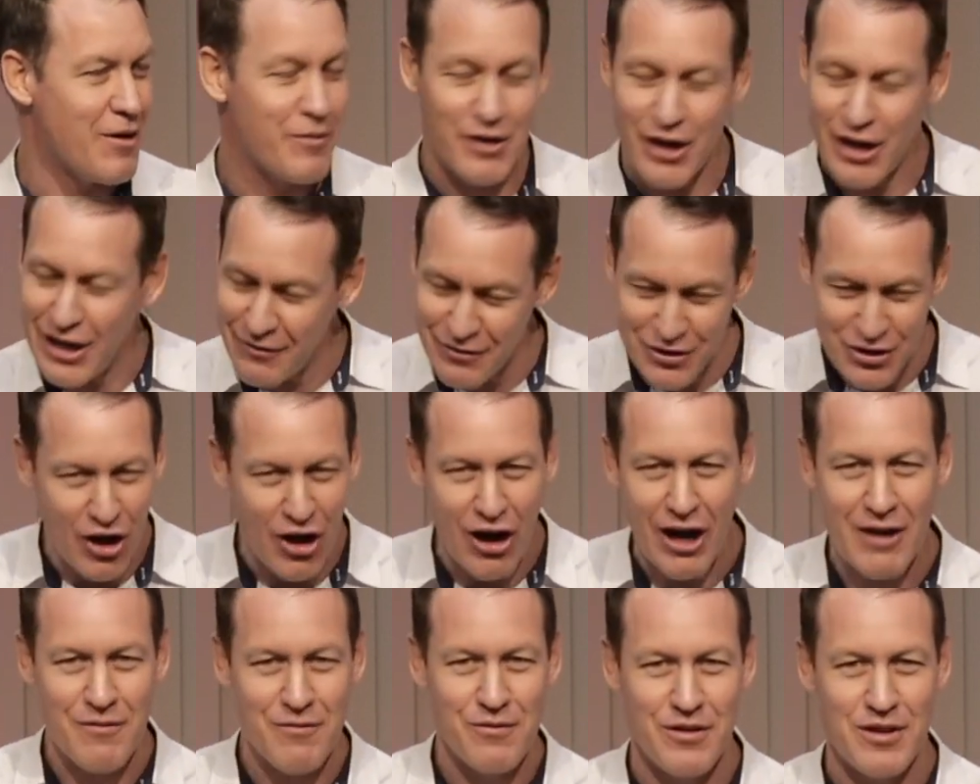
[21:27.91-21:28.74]
We don't have
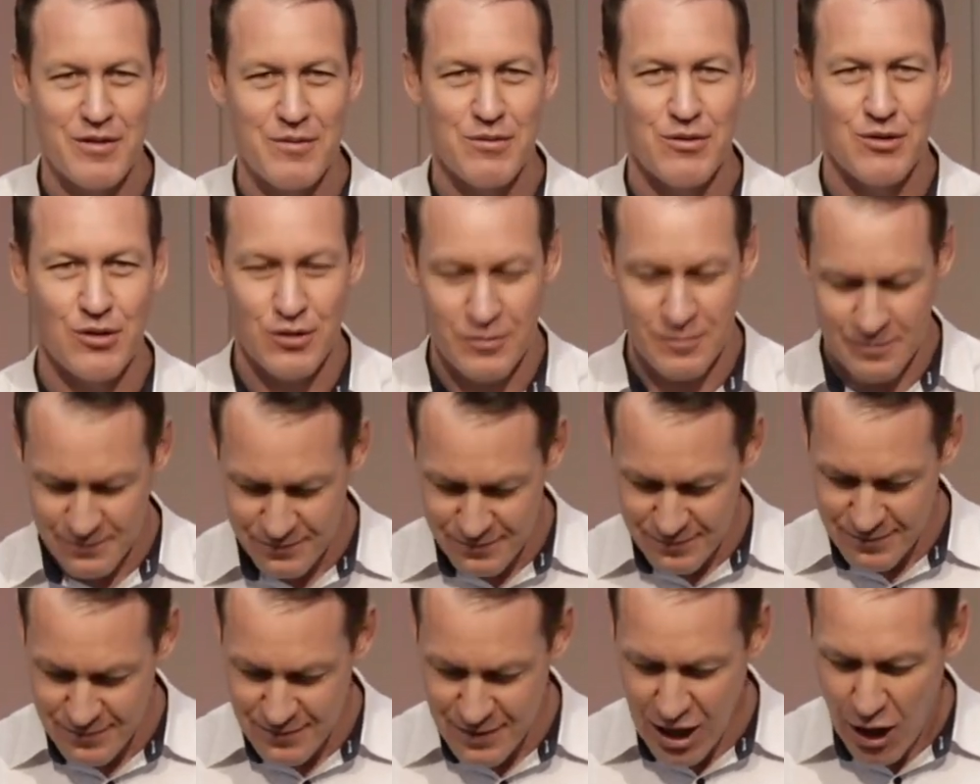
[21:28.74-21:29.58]
time for them all.
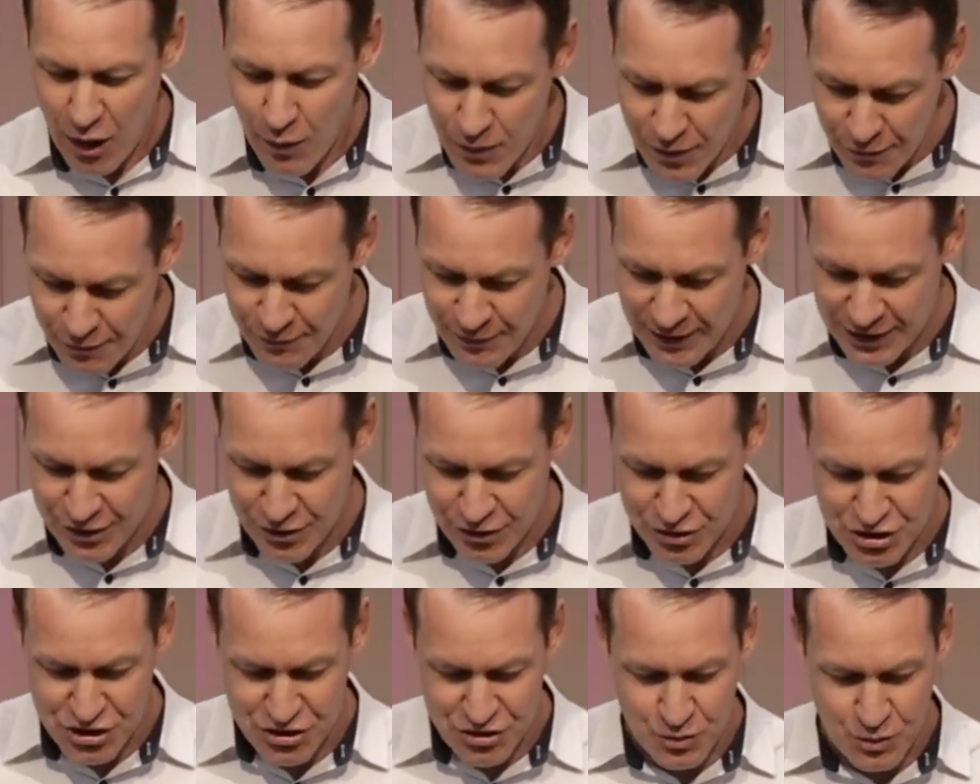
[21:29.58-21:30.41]
I want to reflect
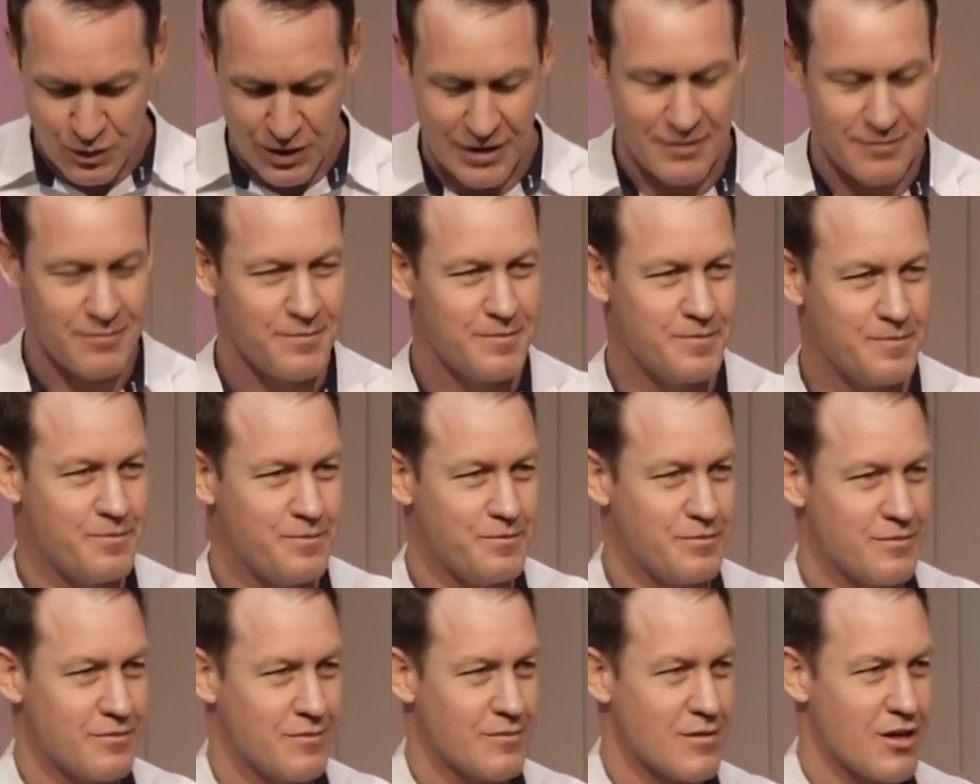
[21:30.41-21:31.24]
on just one.
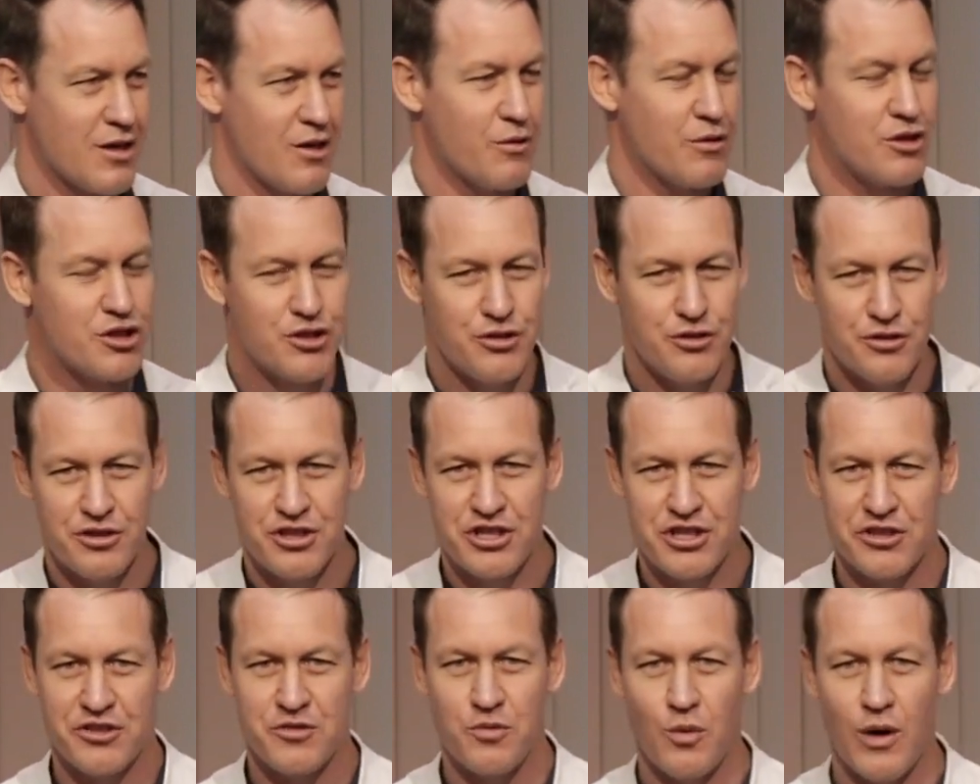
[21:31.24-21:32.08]
I want to choose
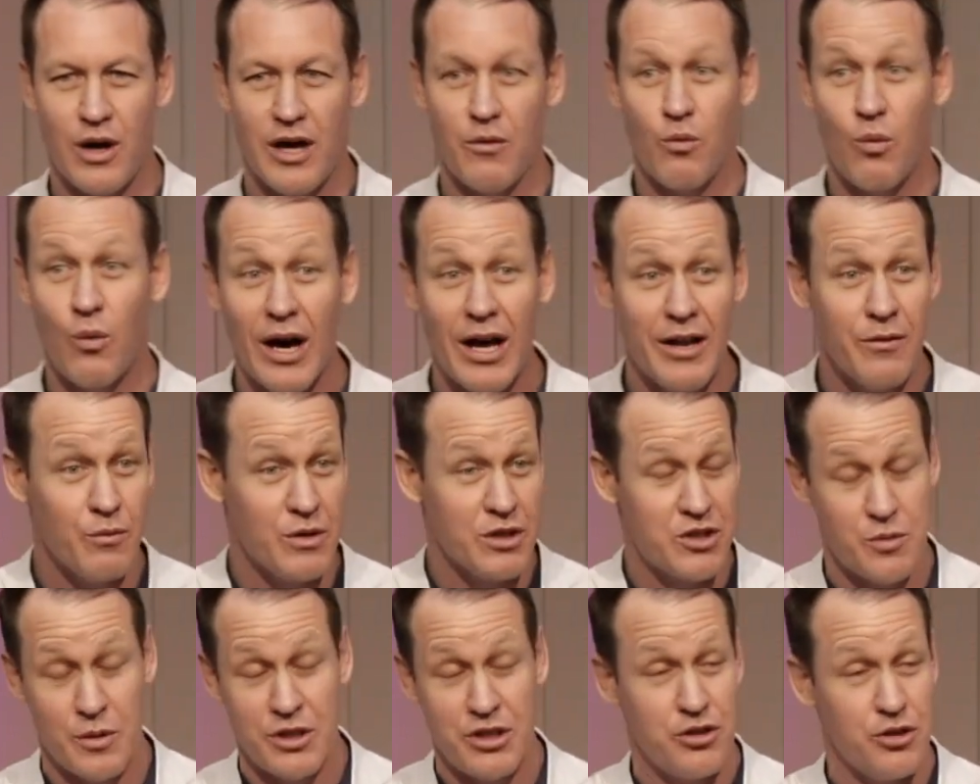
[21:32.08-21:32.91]
just one
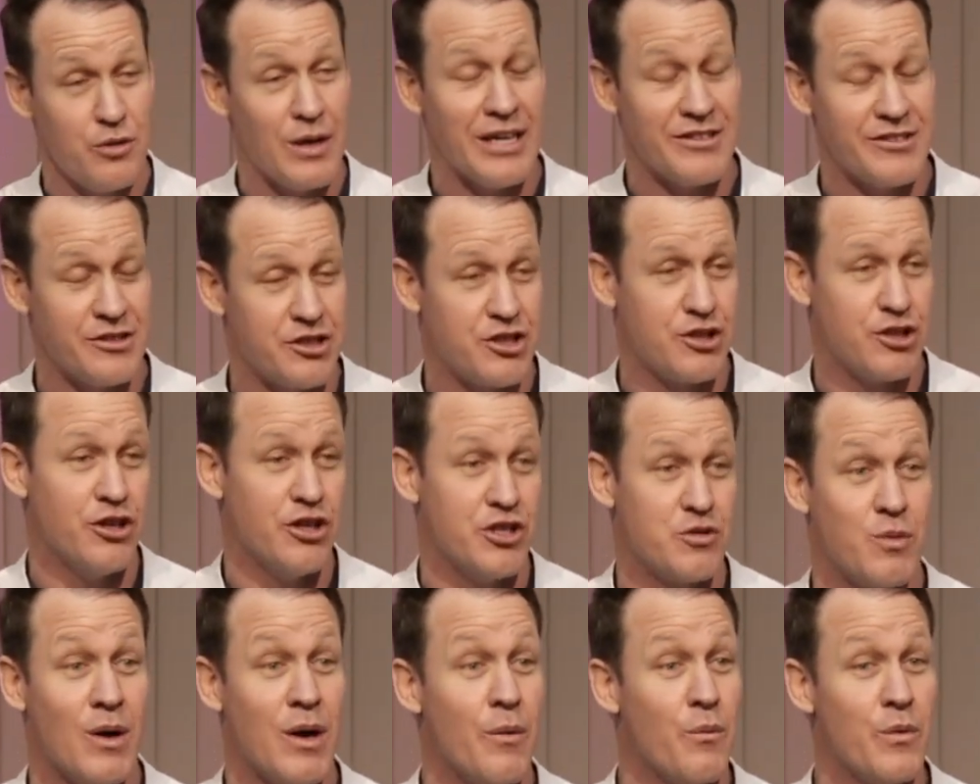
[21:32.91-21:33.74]
which we do as a
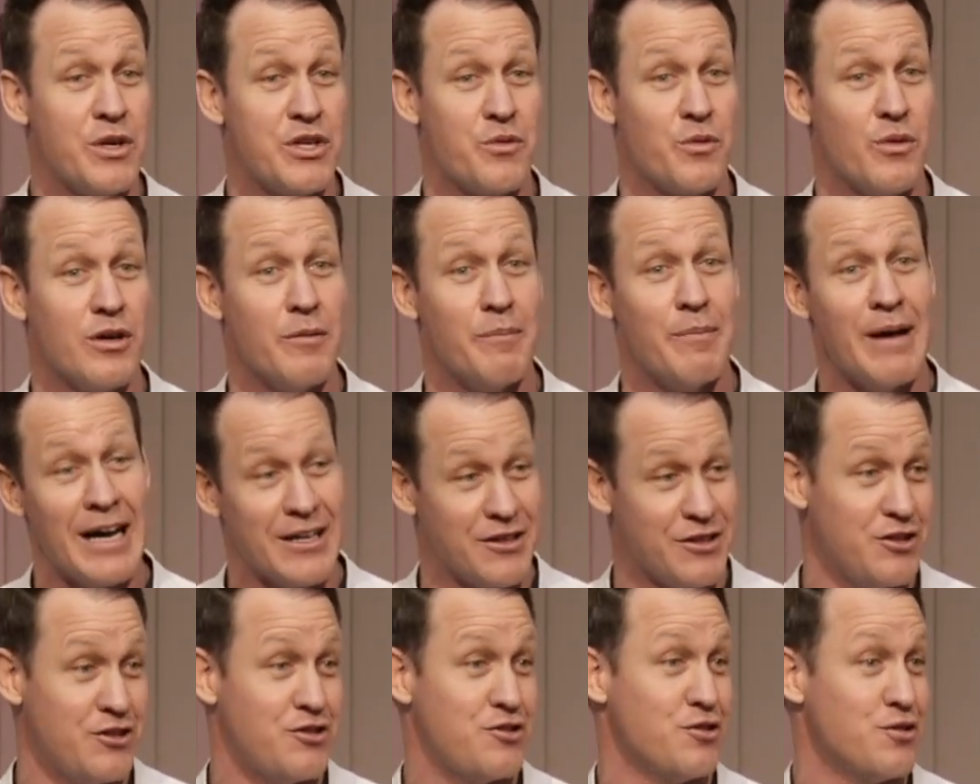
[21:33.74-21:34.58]
church, one which we're
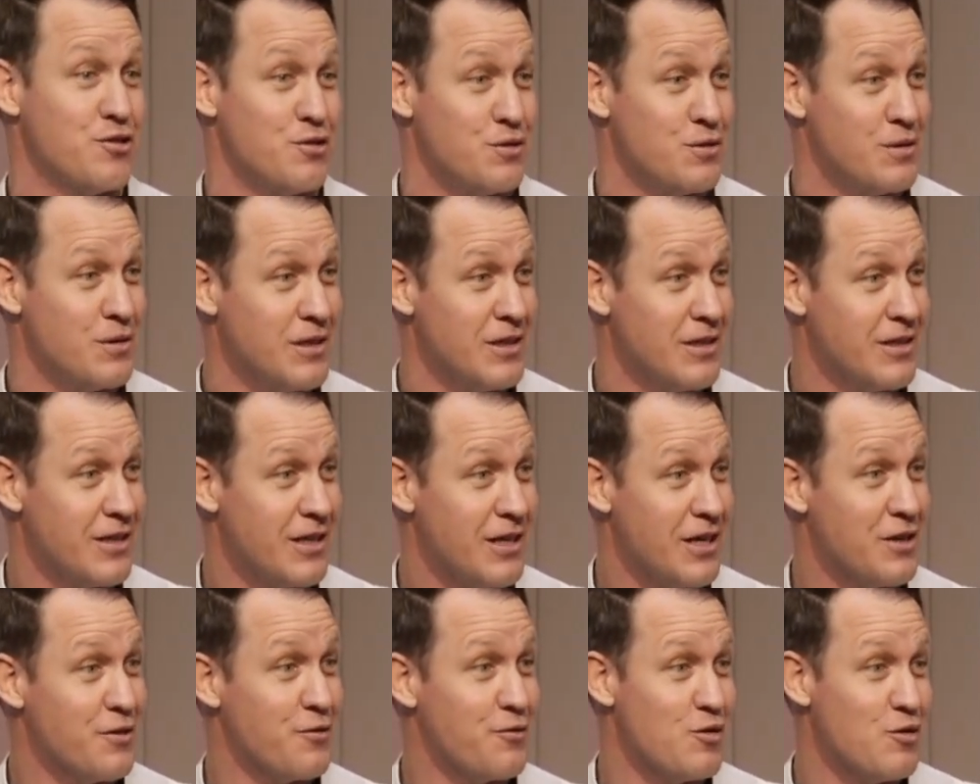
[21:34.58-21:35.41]
about to do
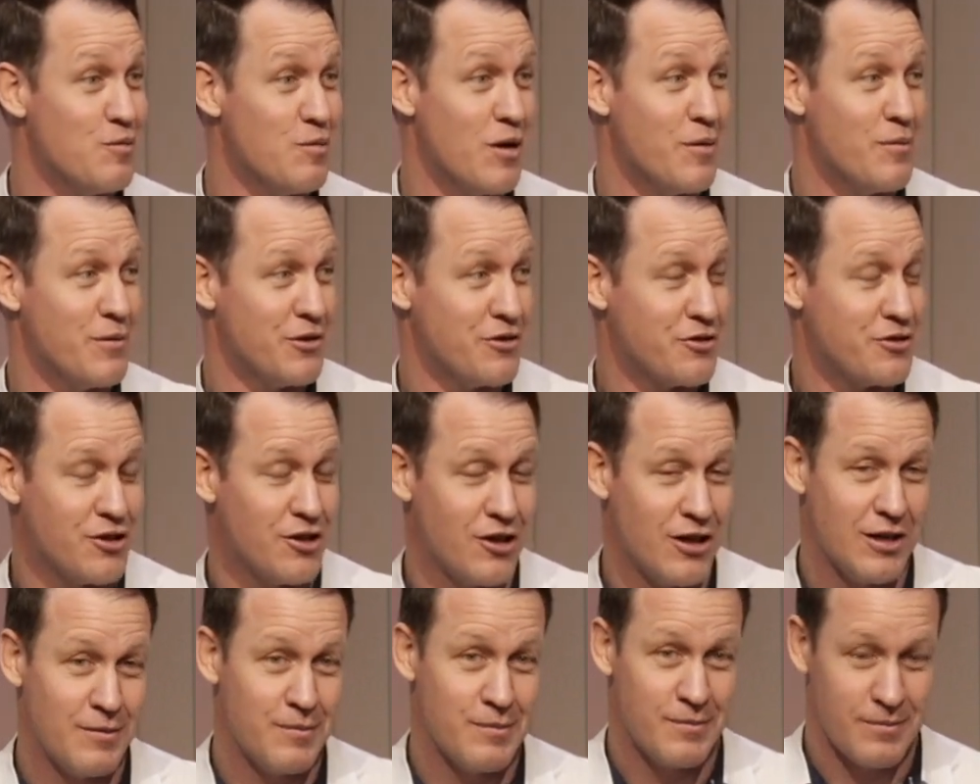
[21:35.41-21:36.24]
in a few moments'
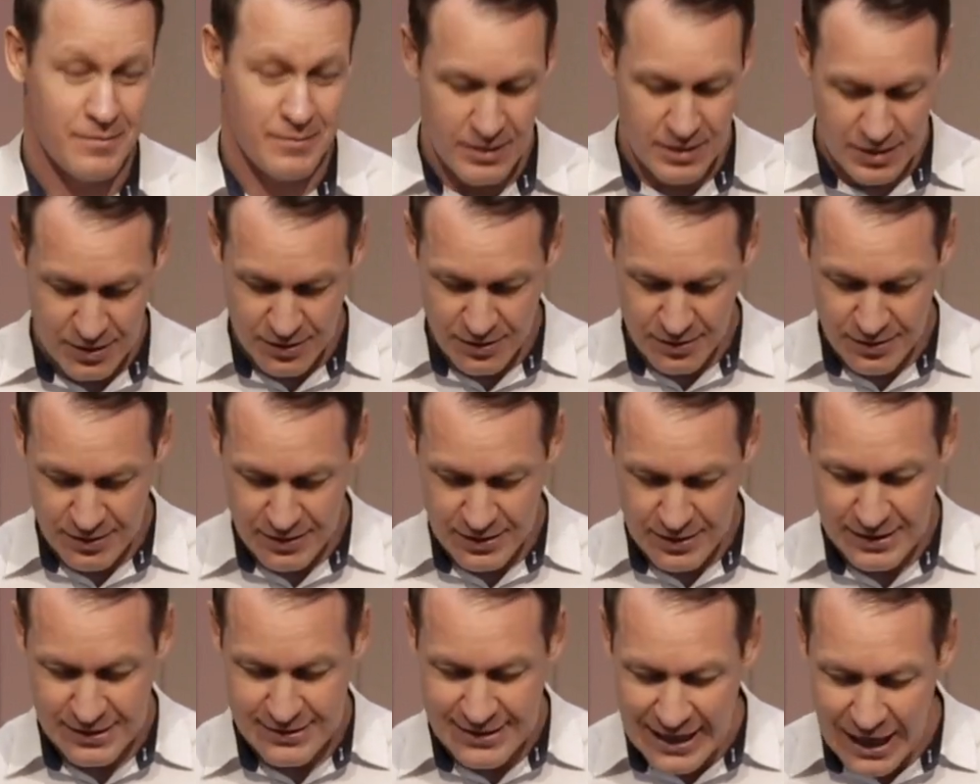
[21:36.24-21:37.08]
time.
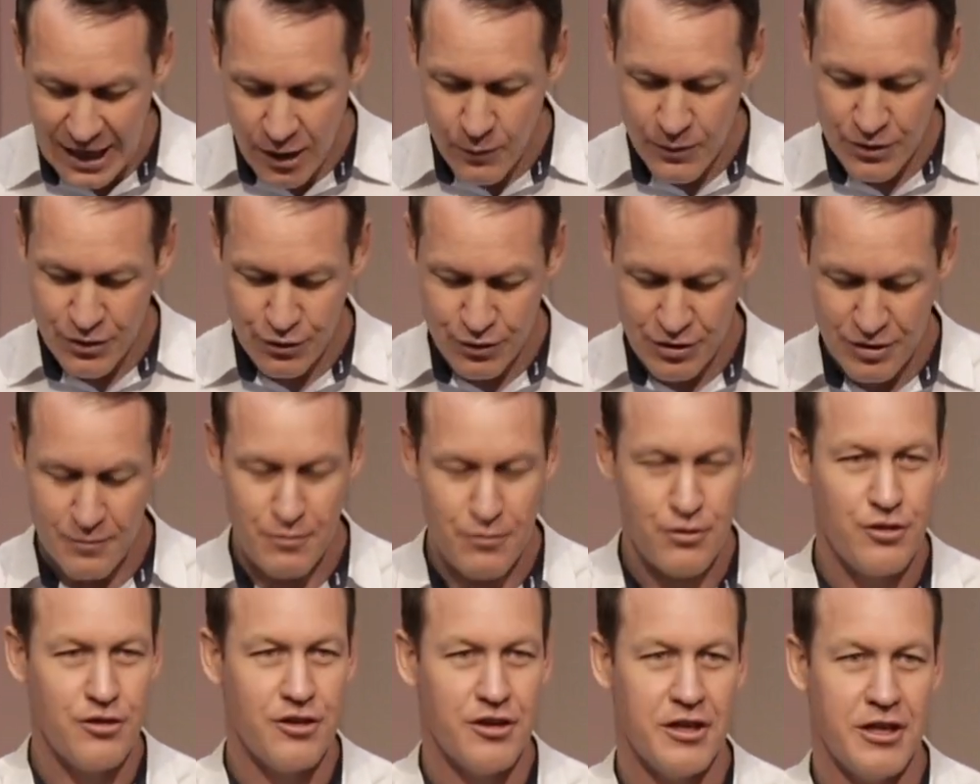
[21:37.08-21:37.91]
It's how we do
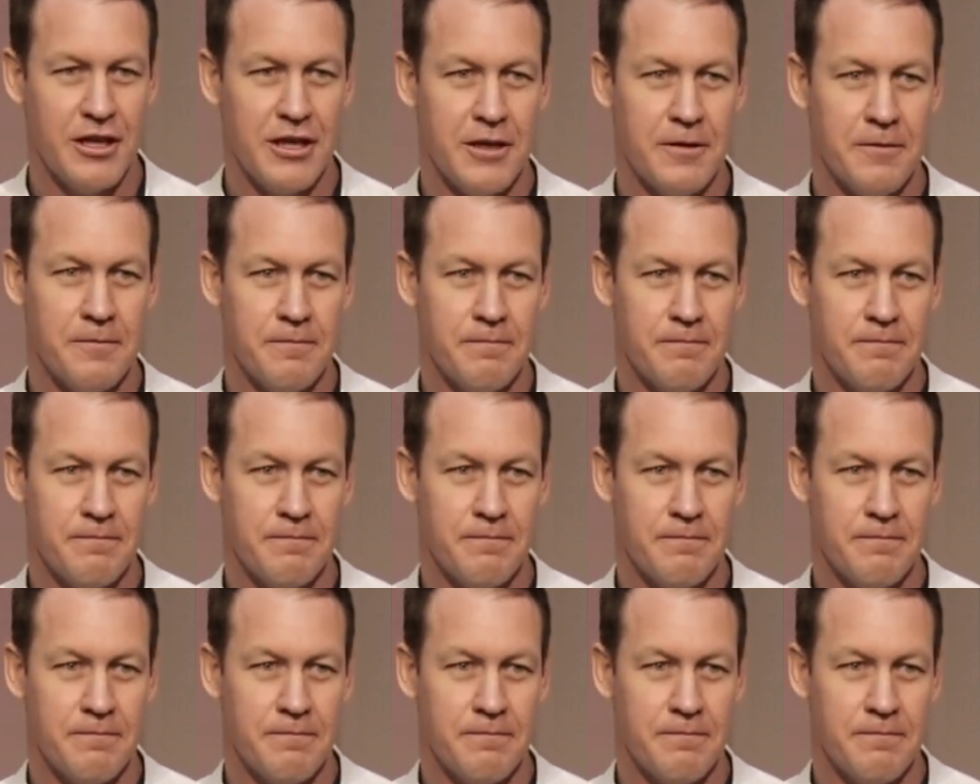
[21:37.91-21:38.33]
communion here.